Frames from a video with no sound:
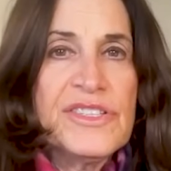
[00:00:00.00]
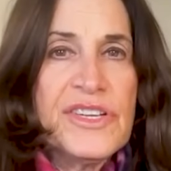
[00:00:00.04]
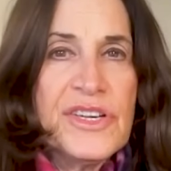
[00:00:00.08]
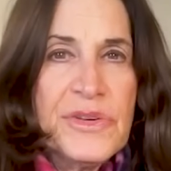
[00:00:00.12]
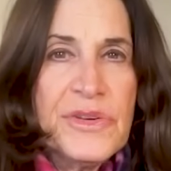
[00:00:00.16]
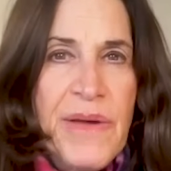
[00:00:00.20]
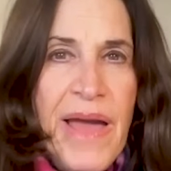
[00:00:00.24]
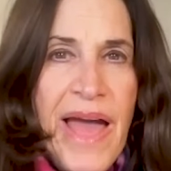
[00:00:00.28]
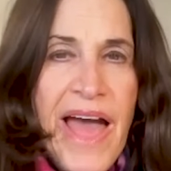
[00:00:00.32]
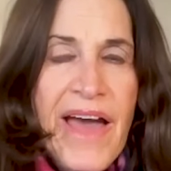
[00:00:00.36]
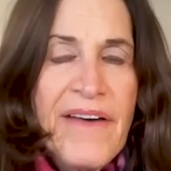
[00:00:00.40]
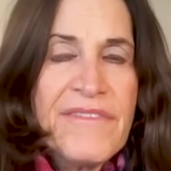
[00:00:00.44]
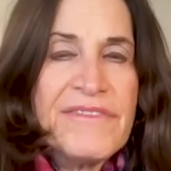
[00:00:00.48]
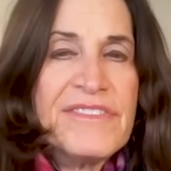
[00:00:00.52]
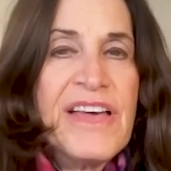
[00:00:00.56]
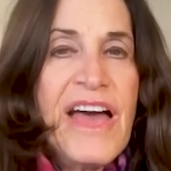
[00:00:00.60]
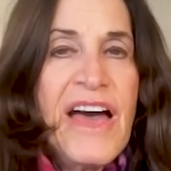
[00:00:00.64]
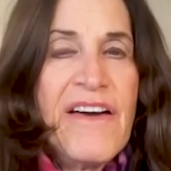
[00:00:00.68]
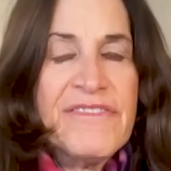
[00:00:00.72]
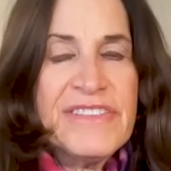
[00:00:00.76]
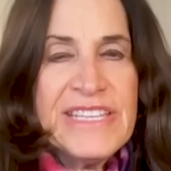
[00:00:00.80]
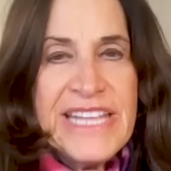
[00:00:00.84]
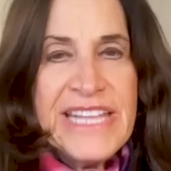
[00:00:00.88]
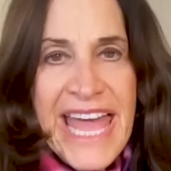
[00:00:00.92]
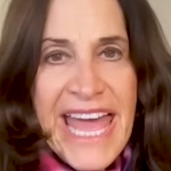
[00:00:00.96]
So you have to
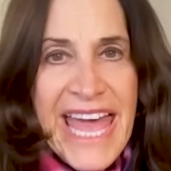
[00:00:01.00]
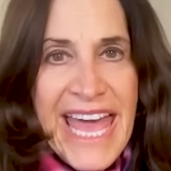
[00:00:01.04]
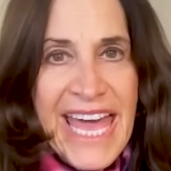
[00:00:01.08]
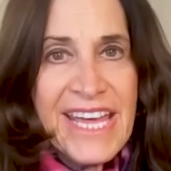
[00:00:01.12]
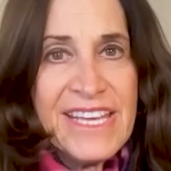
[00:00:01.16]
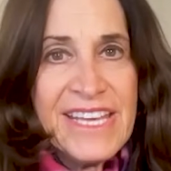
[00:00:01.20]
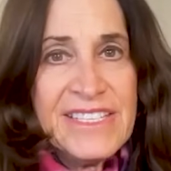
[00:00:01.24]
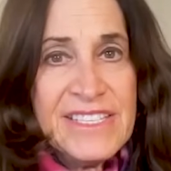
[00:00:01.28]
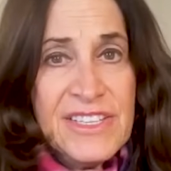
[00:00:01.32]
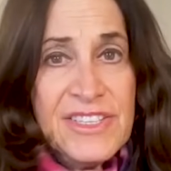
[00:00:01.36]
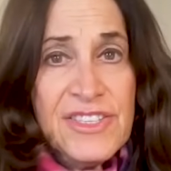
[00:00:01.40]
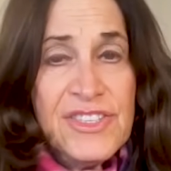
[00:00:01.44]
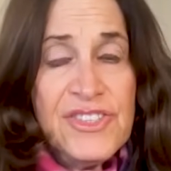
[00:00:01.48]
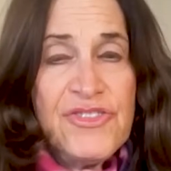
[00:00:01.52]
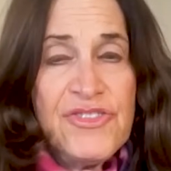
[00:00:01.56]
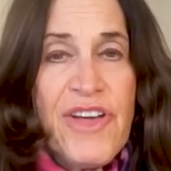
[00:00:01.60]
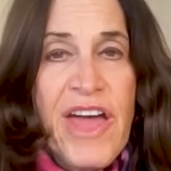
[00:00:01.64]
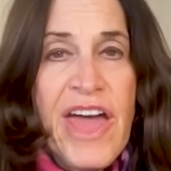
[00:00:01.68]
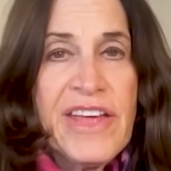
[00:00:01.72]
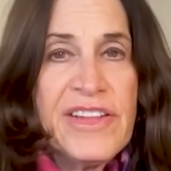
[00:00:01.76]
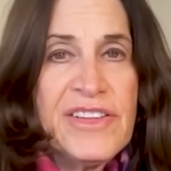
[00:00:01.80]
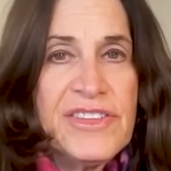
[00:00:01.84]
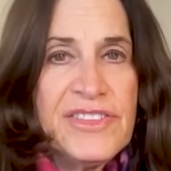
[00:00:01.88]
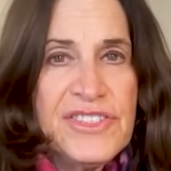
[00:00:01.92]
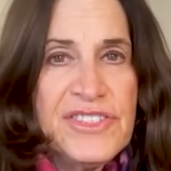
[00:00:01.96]
have an exit
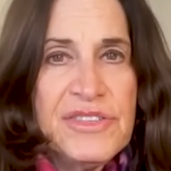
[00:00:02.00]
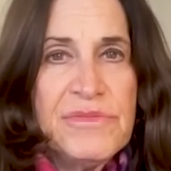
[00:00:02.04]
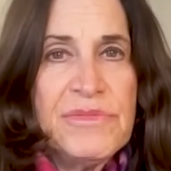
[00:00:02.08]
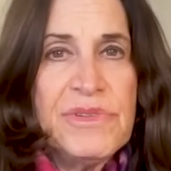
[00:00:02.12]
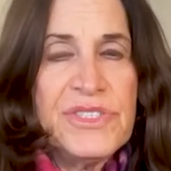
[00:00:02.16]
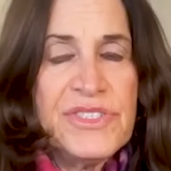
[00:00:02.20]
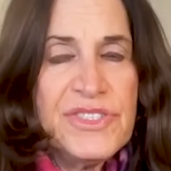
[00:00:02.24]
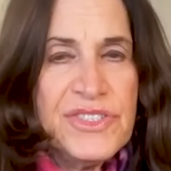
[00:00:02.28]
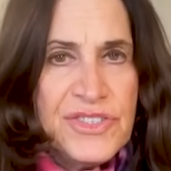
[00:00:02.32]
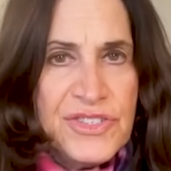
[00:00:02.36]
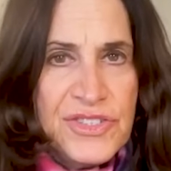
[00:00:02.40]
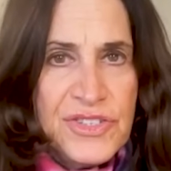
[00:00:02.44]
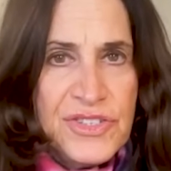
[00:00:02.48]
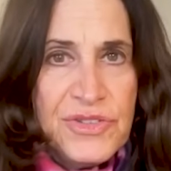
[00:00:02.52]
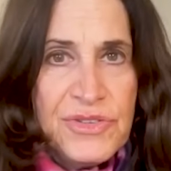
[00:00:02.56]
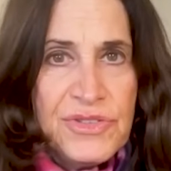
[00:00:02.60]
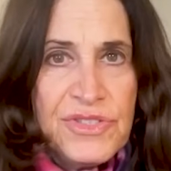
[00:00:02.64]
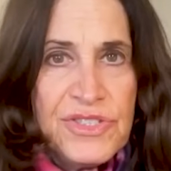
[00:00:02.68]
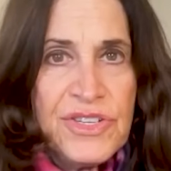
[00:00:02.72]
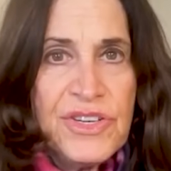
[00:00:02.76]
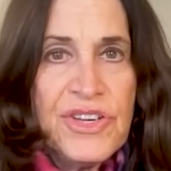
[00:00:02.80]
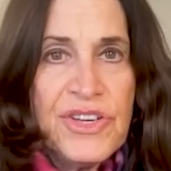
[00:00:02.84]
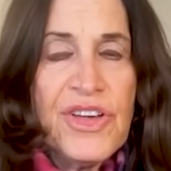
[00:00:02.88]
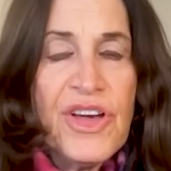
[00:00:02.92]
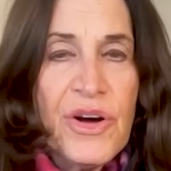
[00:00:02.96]
strategy, which is
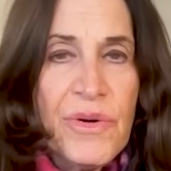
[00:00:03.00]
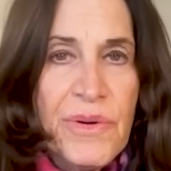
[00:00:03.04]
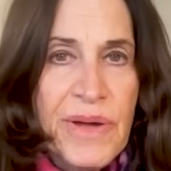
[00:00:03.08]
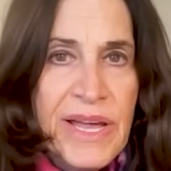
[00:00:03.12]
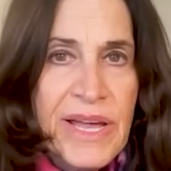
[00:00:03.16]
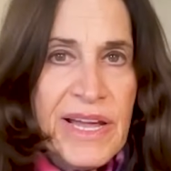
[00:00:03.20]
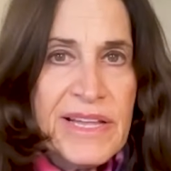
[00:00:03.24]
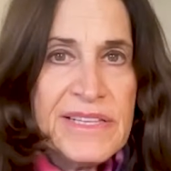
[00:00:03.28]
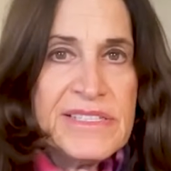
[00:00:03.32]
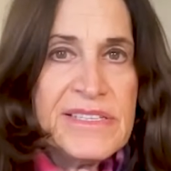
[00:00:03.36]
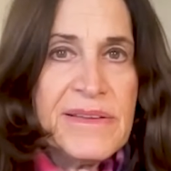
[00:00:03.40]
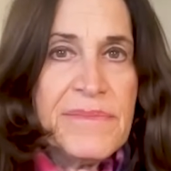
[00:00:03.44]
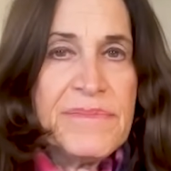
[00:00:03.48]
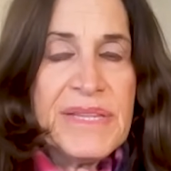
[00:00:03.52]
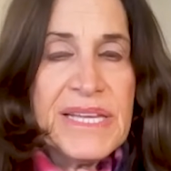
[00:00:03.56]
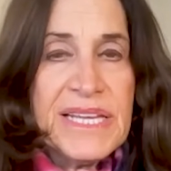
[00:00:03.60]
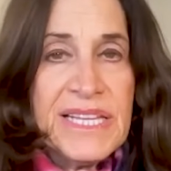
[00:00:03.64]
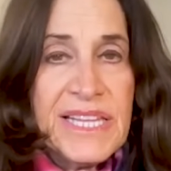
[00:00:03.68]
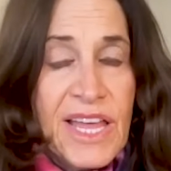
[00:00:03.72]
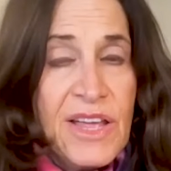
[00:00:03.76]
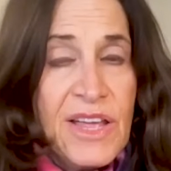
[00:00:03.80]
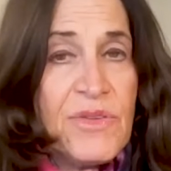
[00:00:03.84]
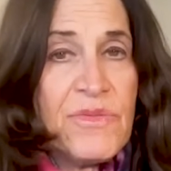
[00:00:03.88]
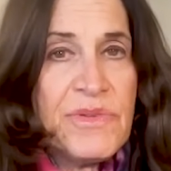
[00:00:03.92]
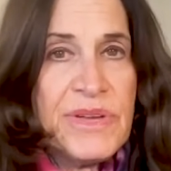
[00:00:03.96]
usually going on something
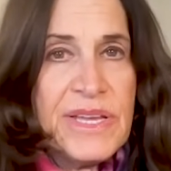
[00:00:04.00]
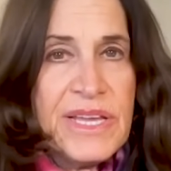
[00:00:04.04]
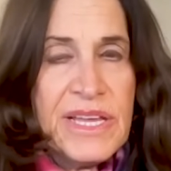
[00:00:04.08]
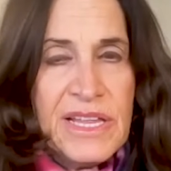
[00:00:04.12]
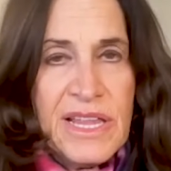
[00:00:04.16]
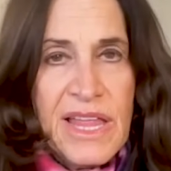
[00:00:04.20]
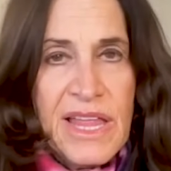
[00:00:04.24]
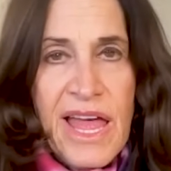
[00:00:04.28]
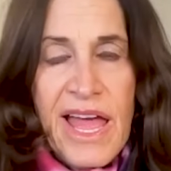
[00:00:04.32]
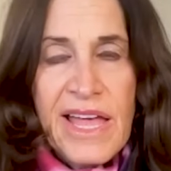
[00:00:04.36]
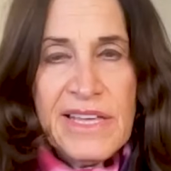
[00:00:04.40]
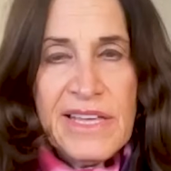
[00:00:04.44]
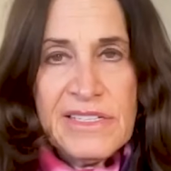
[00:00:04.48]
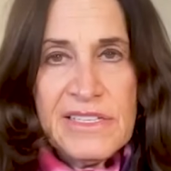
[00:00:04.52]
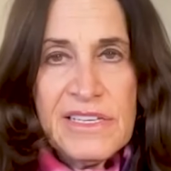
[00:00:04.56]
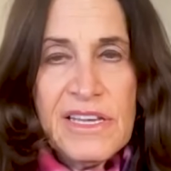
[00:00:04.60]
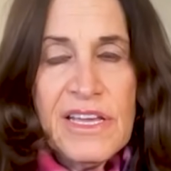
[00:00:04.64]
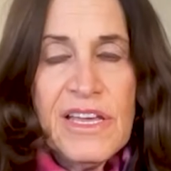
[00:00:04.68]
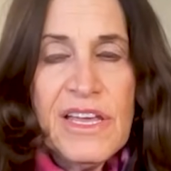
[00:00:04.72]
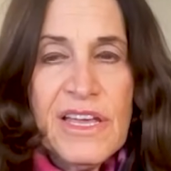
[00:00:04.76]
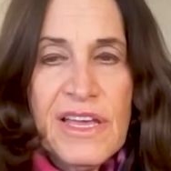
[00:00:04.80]
like Reclast.